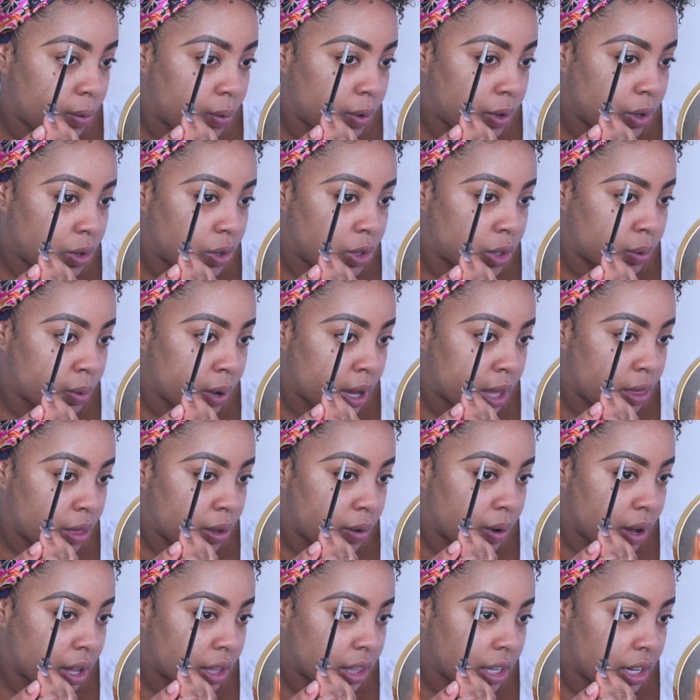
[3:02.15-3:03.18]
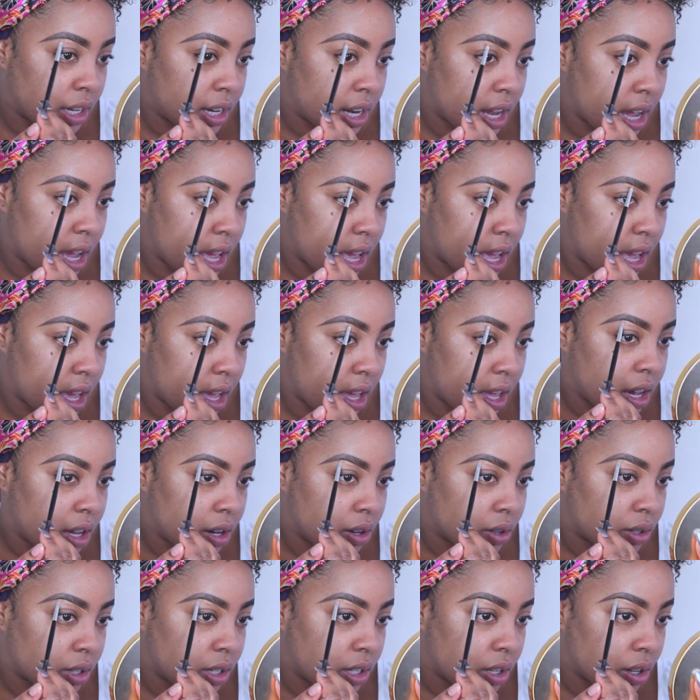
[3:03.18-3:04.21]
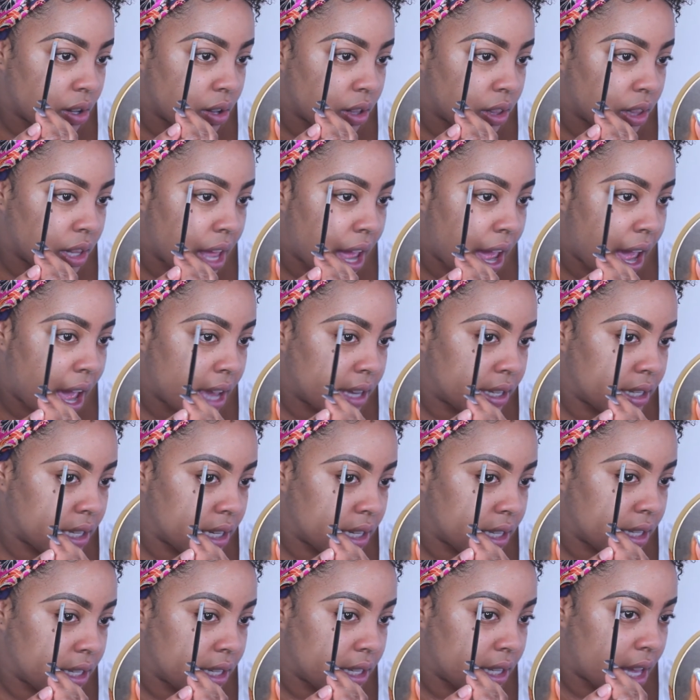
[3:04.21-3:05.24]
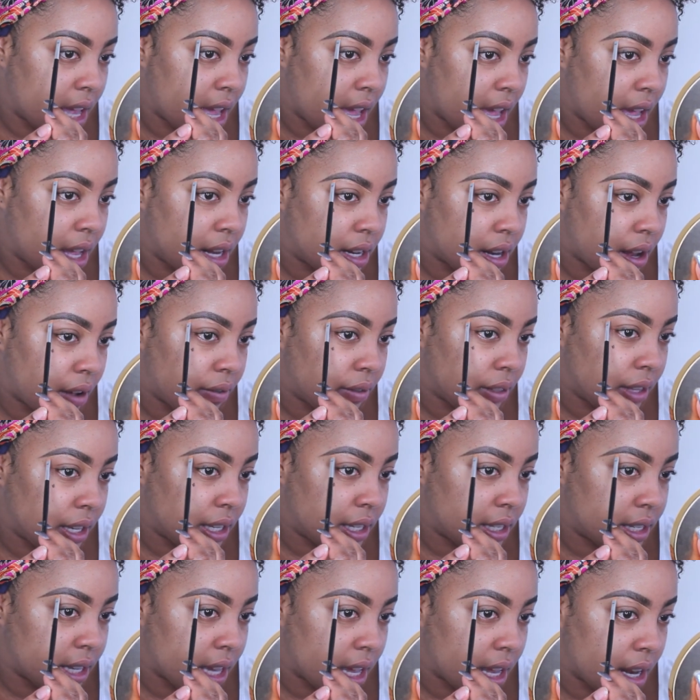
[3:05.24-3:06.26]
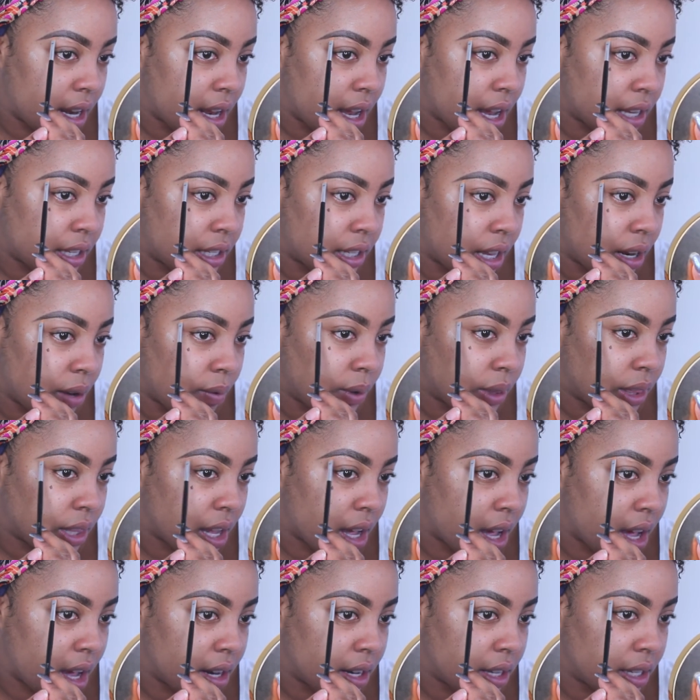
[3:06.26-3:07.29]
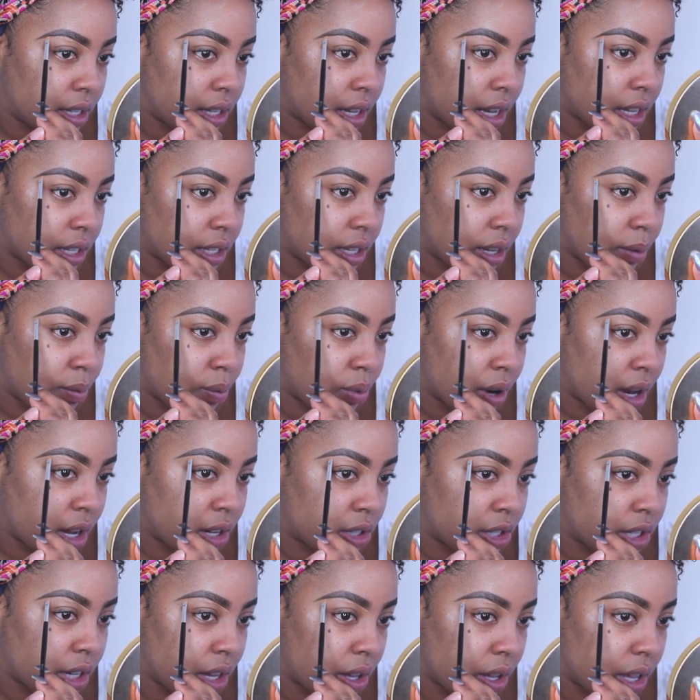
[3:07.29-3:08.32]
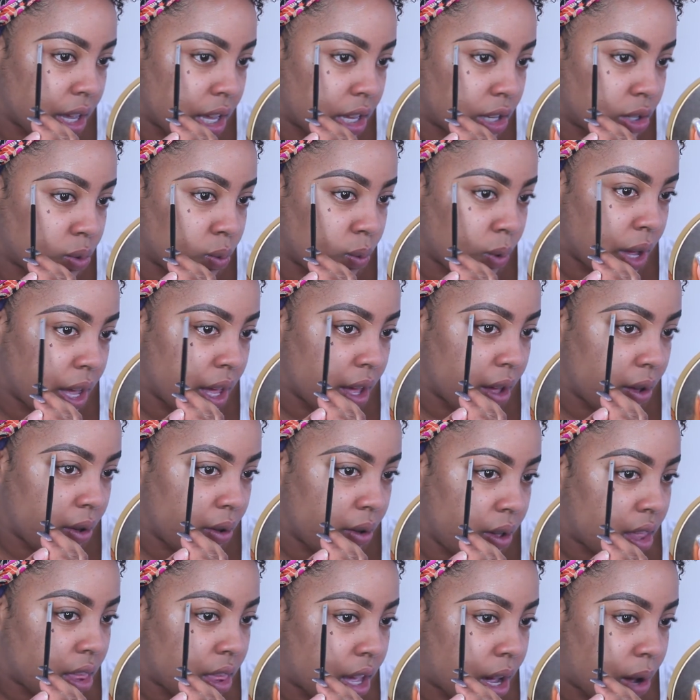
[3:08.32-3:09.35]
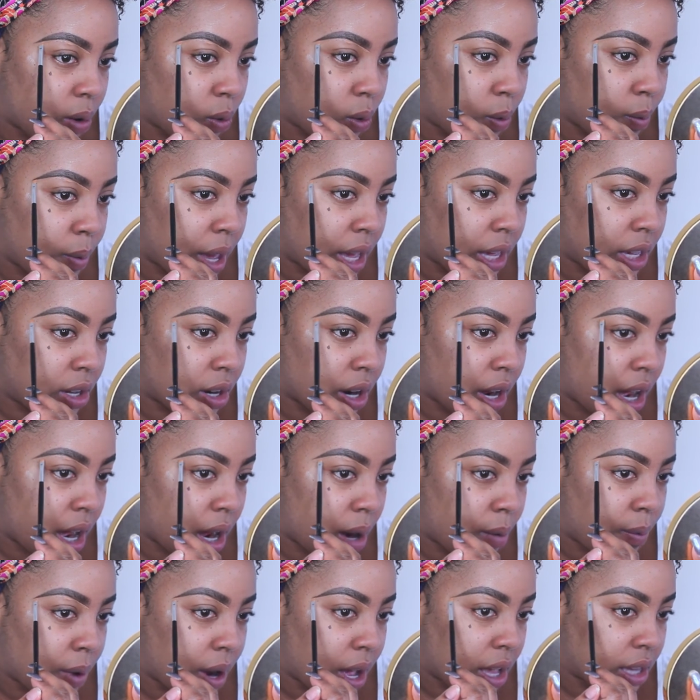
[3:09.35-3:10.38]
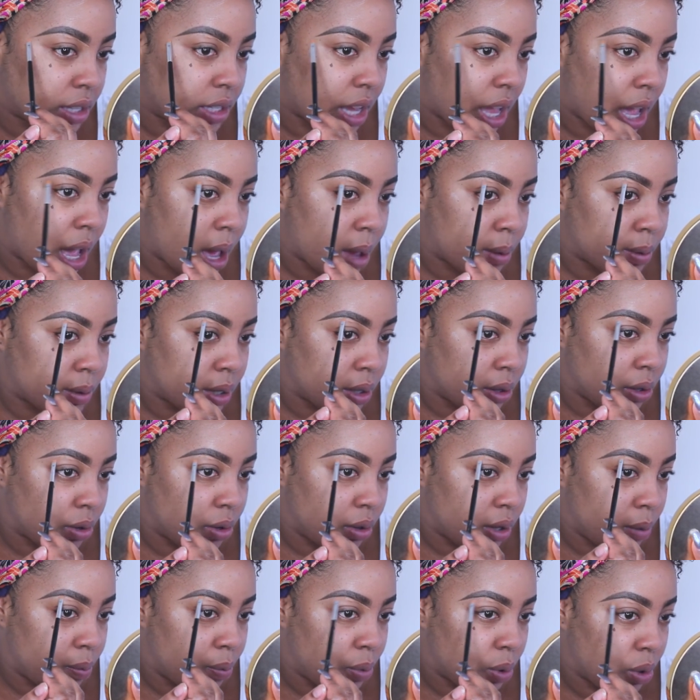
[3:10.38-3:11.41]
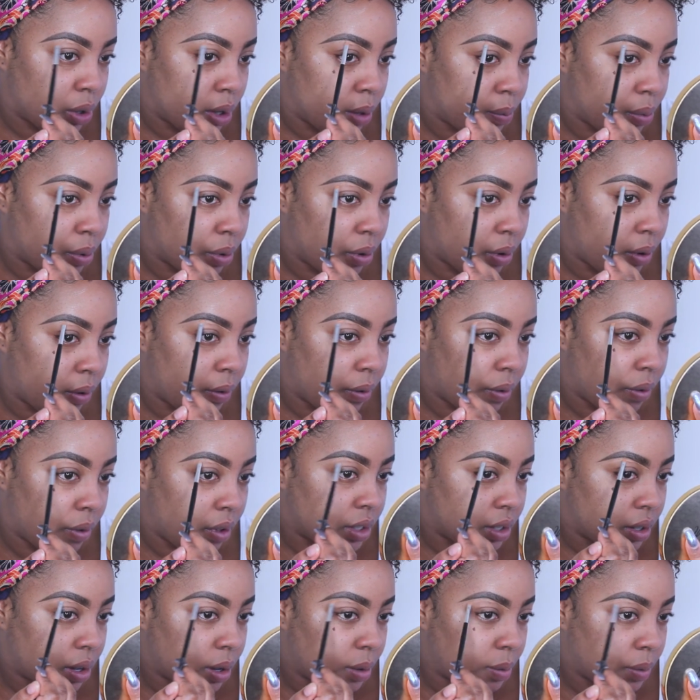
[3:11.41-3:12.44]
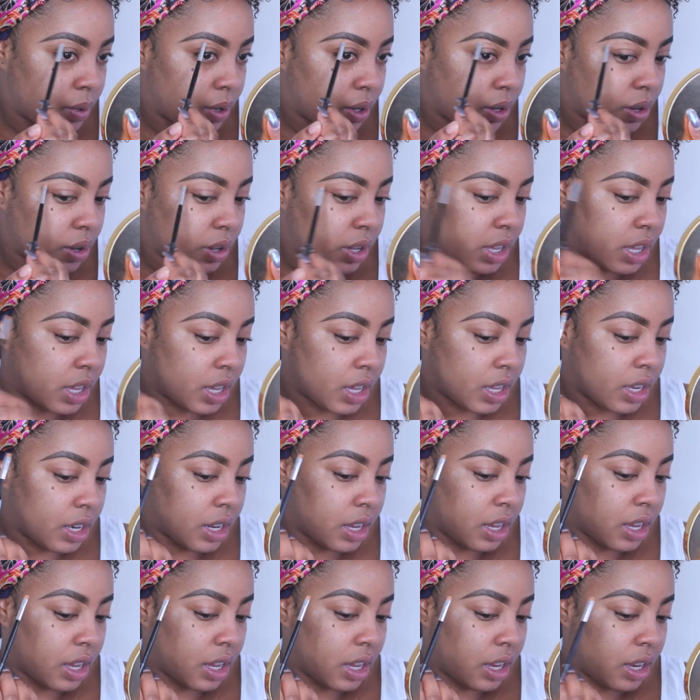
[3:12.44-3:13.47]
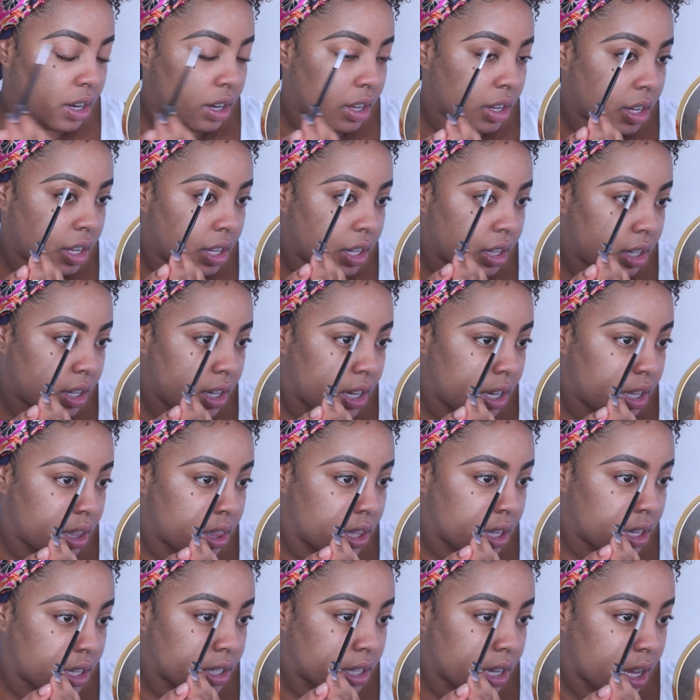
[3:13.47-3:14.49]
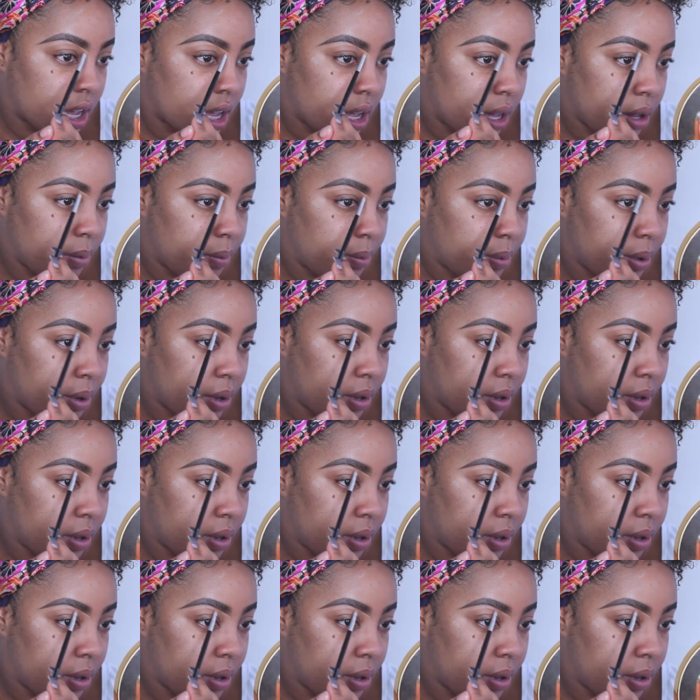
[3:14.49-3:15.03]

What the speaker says: when you sweat throughout the day, it'll still last and stay. Definitely set it. I set it with the Anastasia brow gel as well, and that will make your eyebrows absolutely bulletproof. So I'm going to go ahead and clean this up.